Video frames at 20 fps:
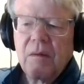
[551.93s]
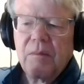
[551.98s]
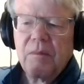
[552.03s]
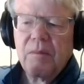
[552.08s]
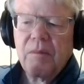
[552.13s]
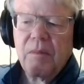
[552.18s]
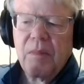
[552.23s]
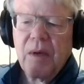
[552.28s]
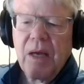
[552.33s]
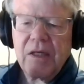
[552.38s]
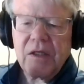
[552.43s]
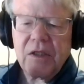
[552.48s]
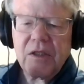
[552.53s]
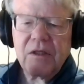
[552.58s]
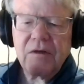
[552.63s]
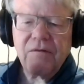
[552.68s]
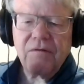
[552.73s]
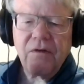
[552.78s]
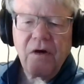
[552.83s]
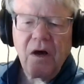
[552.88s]
best
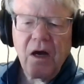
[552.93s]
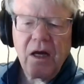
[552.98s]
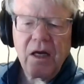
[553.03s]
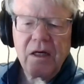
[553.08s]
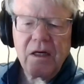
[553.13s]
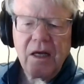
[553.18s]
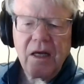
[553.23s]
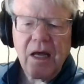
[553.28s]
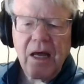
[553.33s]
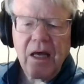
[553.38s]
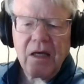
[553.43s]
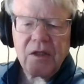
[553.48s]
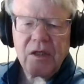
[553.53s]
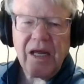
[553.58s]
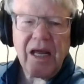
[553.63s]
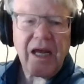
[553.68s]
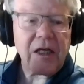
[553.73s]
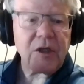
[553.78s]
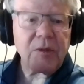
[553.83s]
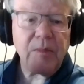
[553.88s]
defined as
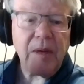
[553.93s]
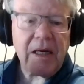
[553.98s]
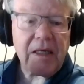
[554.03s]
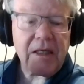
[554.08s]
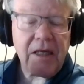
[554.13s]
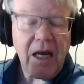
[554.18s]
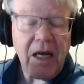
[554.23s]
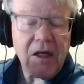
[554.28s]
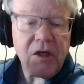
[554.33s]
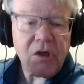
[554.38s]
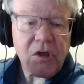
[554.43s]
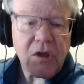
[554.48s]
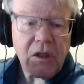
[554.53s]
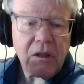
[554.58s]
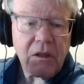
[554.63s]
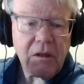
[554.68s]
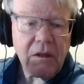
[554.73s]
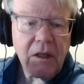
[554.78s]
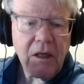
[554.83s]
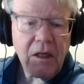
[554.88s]
expectation,
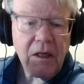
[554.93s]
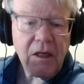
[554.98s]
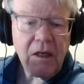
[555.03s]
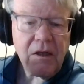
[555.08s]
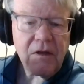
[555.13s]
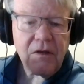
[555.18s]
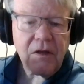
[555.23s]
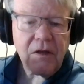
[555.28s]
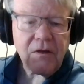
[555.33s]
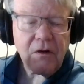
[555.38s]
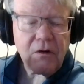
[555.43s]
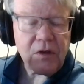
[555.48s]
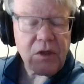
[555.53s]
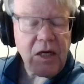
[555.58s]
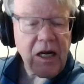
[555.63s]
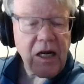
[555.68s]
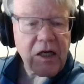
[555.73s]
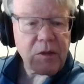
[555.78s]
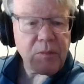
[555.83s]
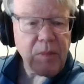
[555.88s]
that there's
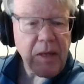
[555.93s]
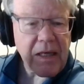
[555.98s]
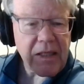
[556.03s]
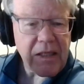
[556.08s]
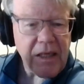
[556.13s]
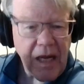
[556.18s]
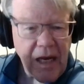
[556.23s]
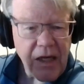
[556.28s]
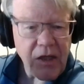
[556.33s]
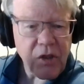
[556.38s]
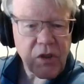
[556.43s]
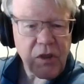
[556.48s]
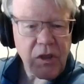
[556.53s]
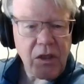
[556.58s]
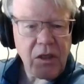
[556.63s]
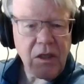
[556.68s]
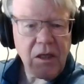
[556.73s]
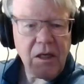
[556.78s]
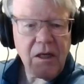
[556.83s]
an expectation